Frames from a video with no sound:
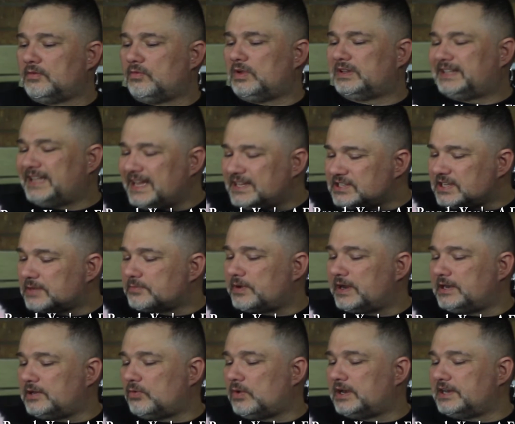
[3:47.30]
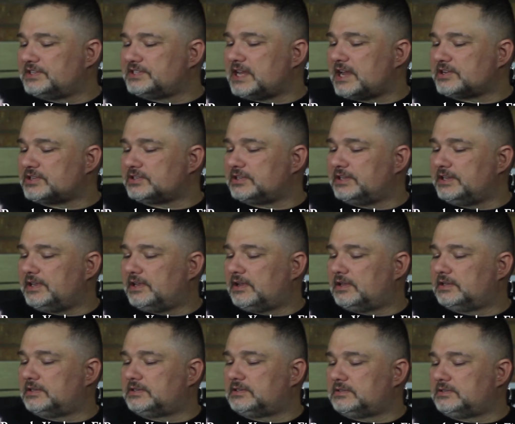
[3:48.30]
Well, it tastes like brandy wine. It's actually
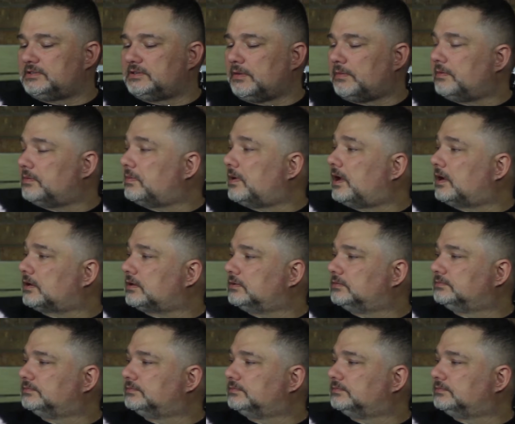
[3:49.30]
a Doppelbock.